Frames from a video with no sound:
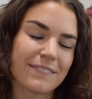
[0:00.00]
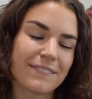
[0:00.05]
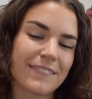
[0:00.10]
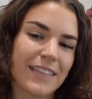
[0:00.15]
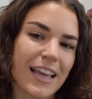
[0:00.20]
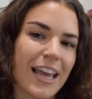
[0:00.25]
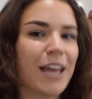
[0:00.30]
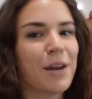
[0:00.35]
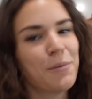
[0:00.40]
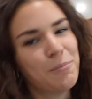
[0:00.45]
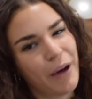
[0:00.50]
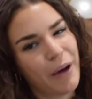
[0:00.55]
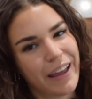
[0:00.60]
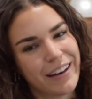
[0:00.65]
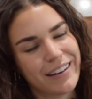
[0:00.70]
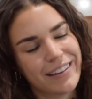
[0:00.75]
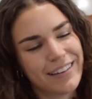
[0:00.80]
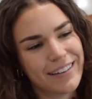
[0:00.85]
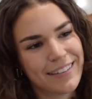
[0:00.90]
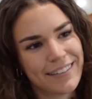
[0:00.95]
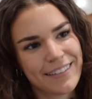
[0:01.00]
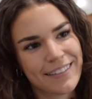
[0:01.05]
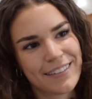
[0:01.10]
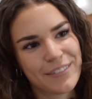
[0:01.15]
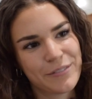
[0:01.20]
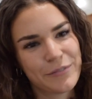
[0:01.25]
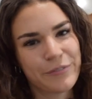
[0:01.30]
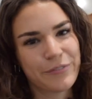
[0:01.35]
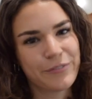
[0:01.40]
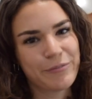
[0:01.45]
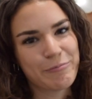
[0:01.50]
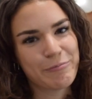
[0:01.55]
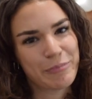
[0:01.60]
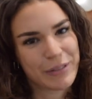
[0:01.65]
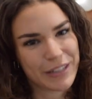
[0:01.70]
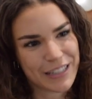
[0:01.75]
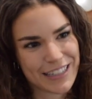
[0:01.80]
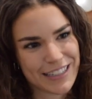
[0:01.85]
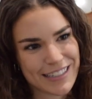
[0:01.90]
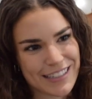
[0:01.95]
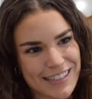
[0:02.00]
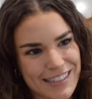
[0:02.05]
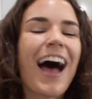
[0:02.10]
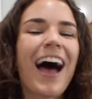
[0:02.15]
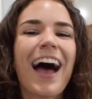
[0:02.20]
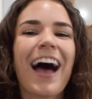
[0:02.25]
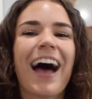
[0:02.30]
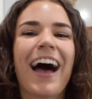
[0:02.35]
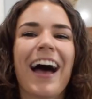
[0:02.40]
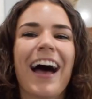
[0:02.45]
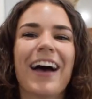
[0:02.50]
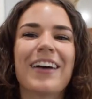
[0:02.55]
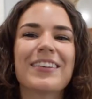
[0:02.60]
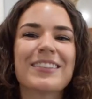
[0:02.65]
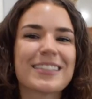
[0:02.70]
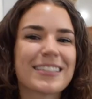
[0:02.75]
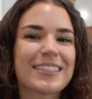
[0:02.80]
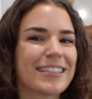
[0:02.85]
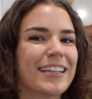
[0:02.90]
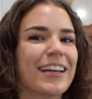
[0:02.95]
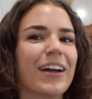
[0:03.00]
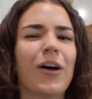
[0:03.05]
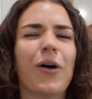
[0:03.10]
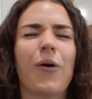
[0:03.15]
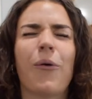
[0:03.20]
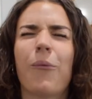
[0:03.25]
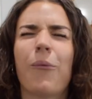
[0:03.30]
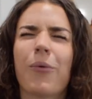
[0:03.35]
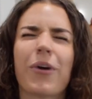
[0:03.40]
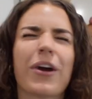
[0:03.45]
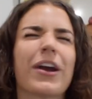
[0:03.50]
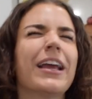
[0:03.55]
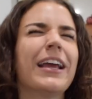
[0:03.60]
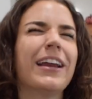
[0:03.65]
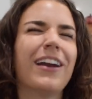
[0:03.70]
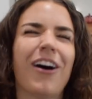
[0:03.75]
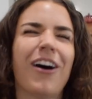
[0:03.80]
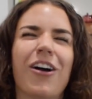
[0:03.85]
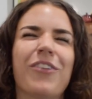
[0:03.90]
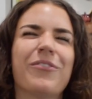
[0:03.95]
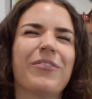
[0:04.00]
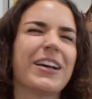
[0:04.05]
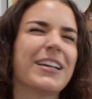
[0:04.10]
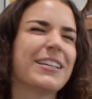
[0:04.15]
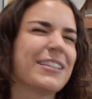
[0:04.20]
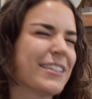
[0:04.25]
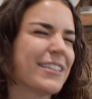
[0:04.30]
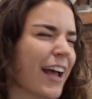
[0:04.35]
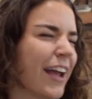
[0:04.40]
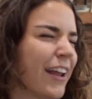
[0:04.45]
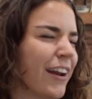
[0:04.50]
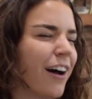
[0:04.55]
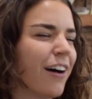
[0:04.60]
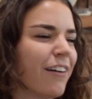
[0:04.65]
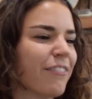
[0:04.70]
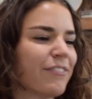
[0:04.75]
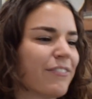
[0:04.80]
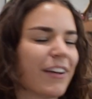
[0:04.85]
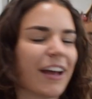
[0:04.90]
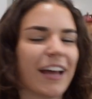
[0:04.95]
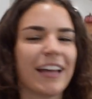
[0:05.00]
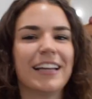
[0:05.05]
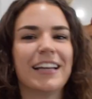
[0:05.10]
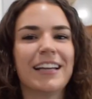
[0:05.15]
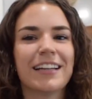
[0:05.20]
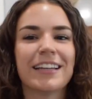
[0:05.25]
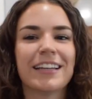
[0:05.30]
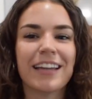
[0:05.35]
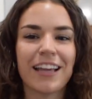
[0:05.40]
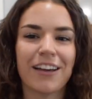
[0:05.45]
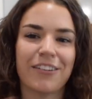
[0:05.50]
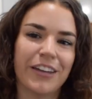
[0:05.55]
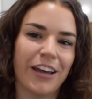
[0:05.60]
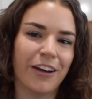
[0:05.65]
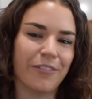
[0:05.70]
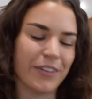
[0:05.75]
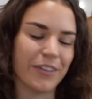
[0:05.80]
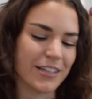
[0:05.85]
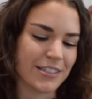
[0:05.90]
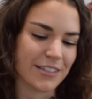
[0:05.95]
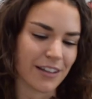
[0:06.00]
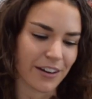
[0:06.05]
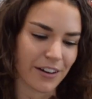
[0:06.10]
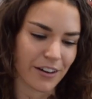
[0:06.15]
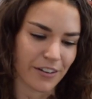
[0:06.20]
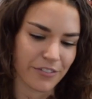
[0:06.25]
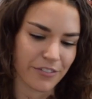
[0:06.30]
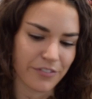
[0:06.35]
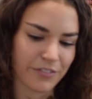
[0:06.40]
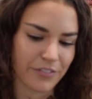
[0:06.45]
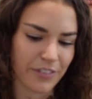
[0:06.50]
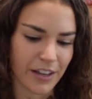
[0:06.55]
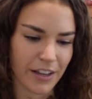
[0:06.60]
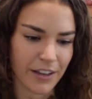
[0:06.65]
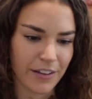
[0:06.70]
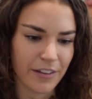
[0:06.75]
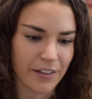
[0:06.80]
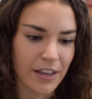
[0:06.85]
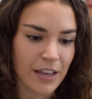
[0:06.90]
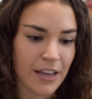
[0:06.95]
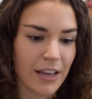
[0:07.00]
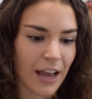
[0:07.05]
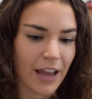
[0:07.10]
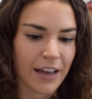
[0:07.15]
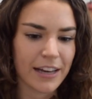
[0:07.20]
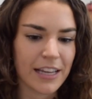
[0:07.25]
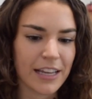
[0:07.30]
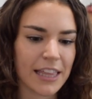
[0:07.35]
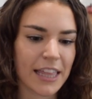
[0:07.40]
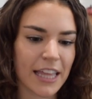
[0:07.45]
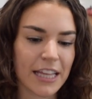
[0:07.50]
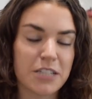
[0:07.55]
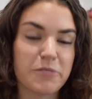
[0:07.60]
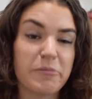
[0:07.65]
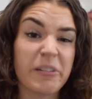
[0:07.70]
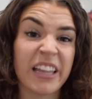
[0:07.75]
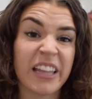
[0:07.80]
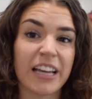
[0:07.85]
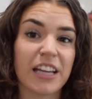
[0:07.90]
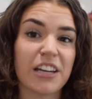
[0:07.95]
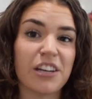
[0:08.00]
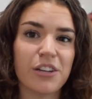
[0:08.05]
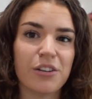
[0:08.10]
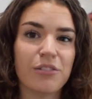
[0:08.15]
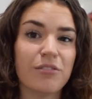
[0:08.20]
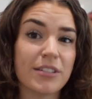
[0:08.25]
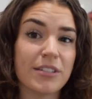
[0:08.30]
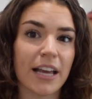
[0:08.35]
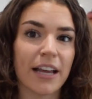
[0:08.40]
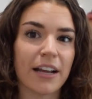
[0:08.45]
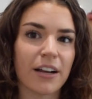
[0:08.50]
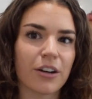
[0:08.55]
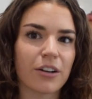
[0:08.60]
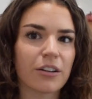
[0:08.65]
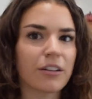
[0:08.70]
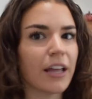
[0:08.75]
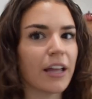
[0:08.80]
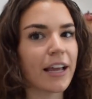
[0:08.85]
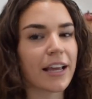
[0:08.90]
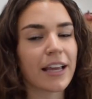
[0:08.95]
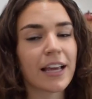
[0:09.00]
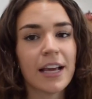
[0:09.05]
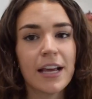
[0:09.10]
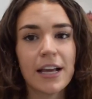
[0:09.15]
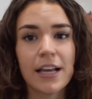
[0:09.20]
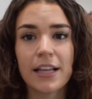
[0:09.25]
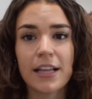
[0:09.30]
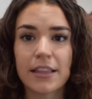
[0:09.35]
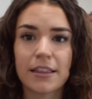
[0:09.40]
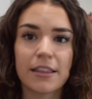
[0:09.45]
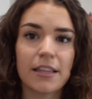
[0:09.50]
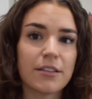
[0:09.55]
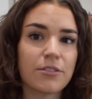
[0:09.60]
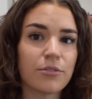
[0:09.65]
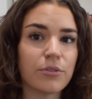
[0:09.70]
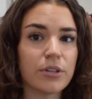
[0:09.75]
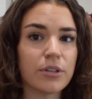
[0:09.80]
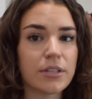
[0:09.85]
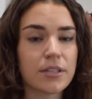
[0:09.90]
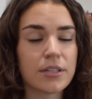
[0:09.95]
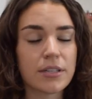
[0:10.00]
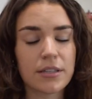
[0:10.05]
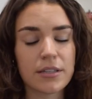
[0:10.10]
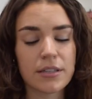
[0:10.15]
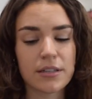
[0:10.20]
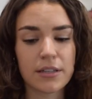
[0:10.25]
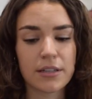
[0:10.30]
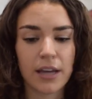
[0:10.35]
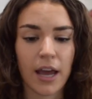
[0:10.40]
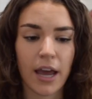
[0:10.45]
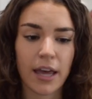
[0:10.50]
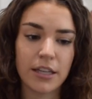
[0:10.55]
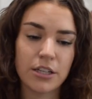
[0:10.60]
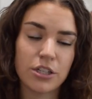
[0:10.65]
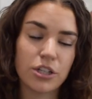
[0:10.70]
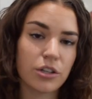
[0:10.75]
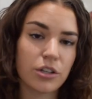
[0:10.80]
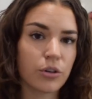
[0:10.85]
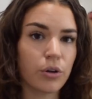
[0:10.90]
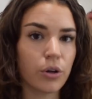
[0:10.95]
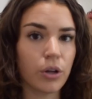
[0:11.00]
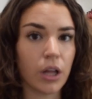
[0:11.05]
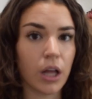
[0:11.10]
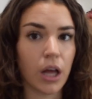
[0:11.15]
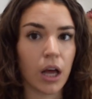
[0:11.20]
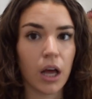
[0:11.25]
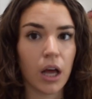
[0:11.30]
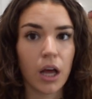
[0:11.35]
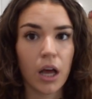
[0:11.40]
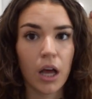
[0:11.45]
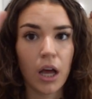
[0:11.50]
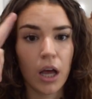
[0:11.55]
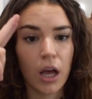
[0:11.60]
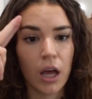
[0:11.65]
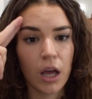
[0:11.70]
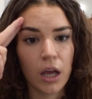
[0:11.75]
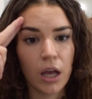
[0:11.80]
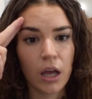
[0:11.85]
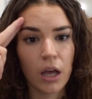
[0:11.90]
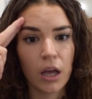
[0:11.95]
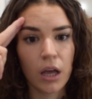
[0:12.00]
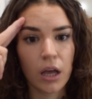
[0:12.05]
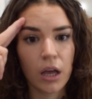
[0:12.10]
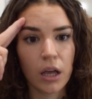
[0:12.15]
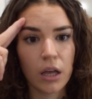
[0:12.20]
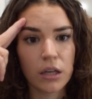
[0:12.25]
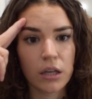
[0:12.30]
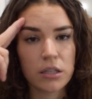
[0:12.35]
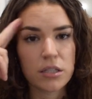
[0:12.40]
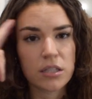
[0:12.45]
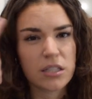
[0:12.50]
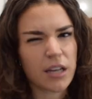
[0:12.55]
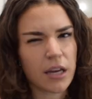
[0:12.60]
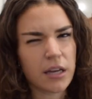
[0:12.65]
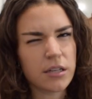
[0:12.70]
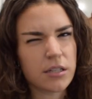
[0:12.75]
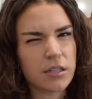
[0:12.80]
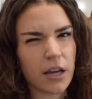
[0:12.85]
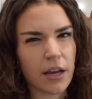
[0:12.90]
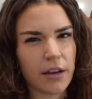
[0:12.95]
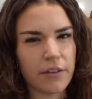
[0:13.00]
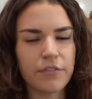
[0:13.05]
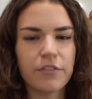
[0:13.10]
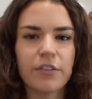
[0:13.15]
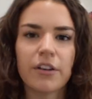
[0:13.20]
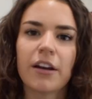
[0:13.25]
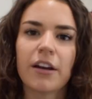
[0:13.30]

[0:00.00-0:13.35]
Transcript: hit a button, please. Still working on my sign off. I need to nail down my sign off. I need to be like a news anchor. Like, this was Kylie Giancola. Stay safe, you